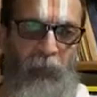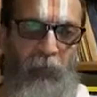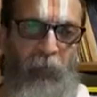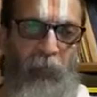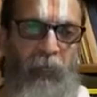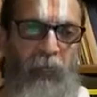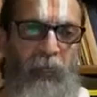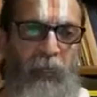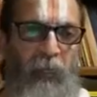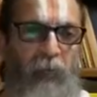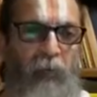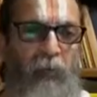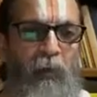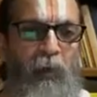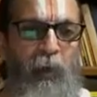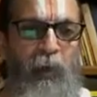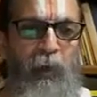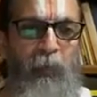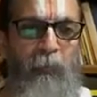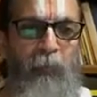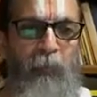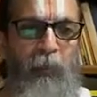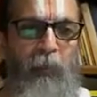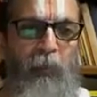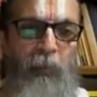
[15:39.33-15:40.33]
and
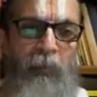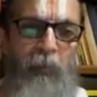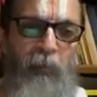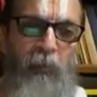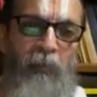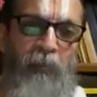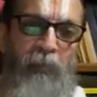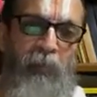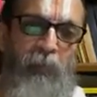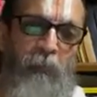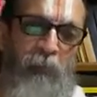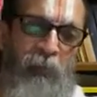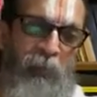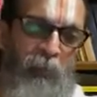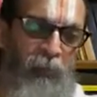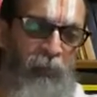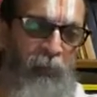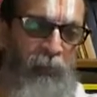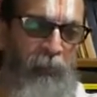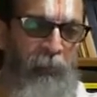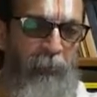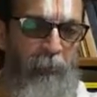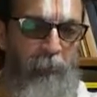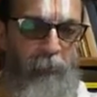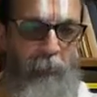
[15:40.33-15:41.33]
incorporated them in his
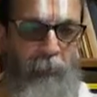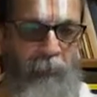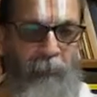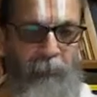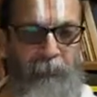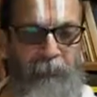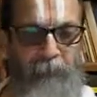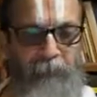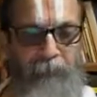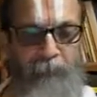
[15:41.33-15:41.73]
statement.